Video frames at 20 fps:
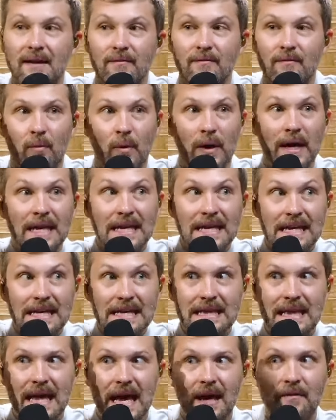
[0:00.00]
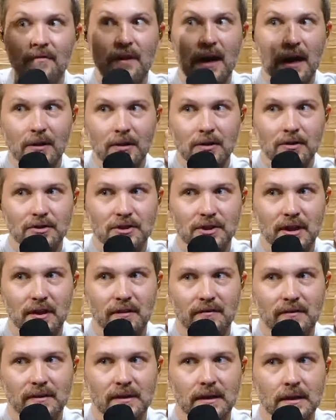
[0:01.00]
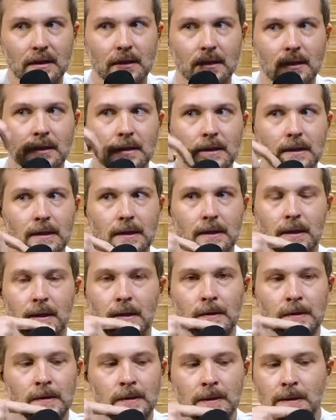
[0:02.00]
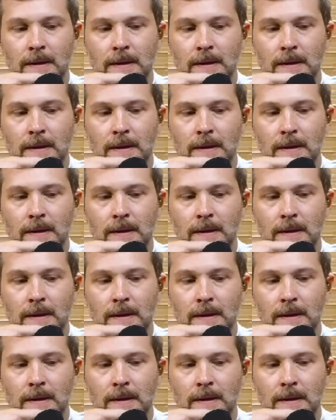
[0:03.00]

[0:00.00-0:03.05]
a we need that value shift, you know.